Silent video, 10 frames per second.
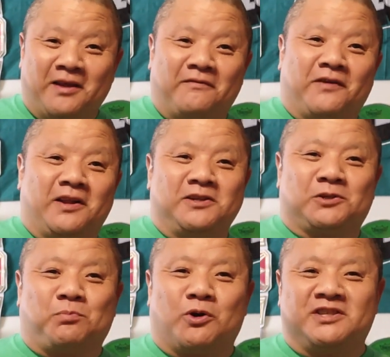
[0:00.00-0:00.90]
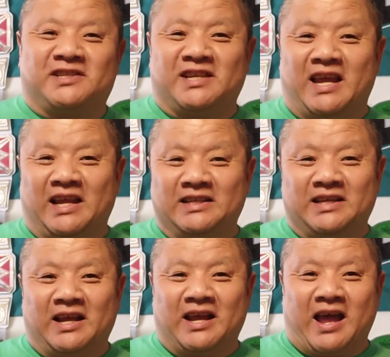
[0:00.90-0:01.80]
Philly sports scenes
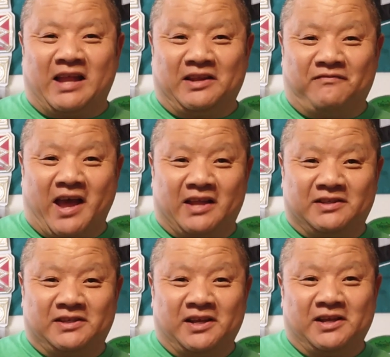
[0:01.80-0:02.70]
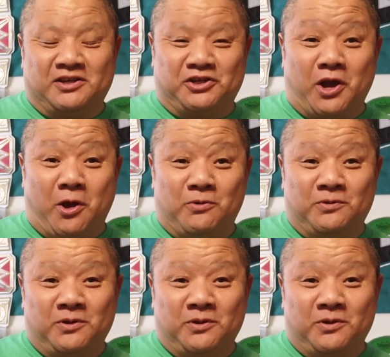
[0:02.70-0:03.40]
and events show.